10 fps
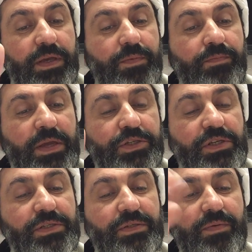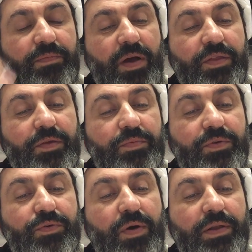he mentions other
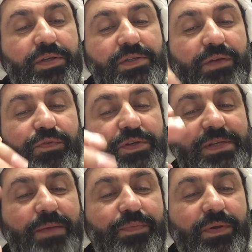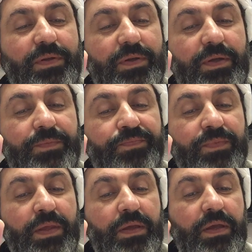qualities, like, for example,
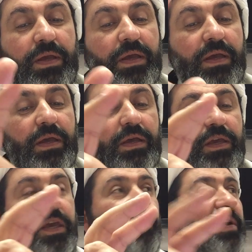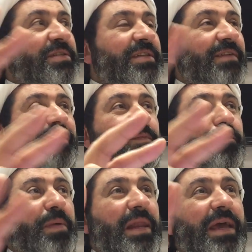he was never
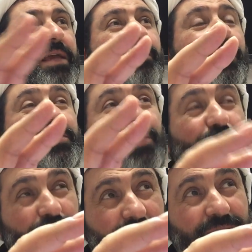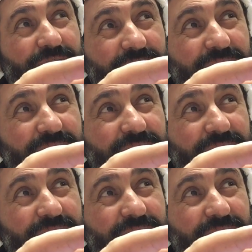blaming someone